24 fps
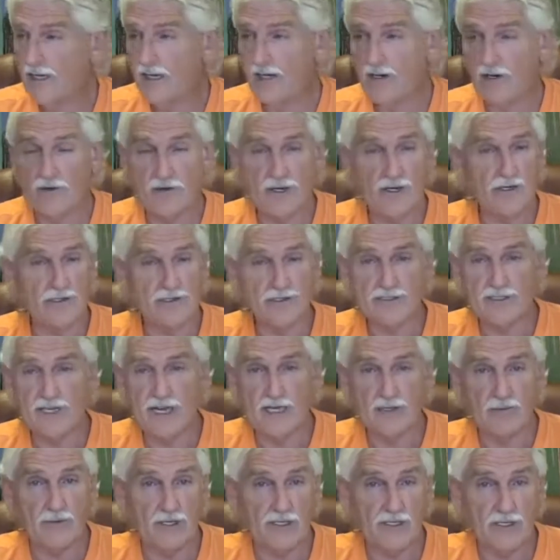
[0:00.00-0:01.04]
they don't
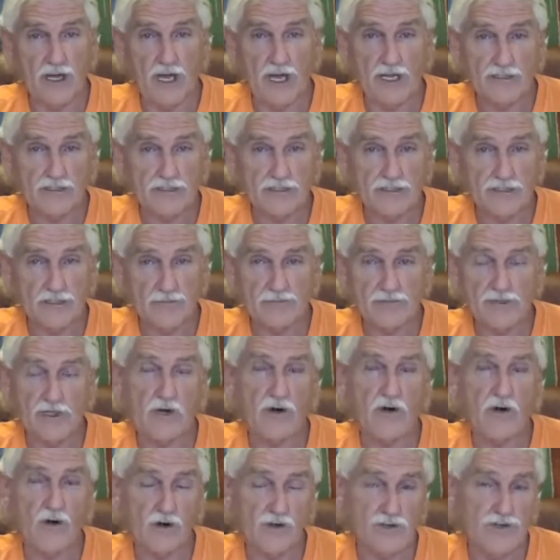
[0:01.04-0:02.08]
understand what causes them,
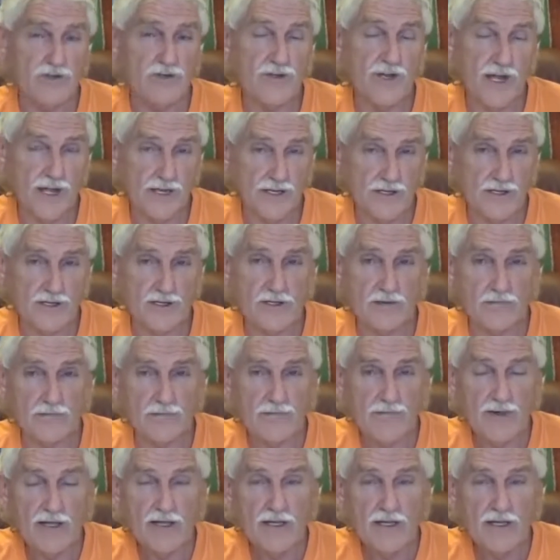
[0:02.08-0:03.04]
so of course you can't cure them.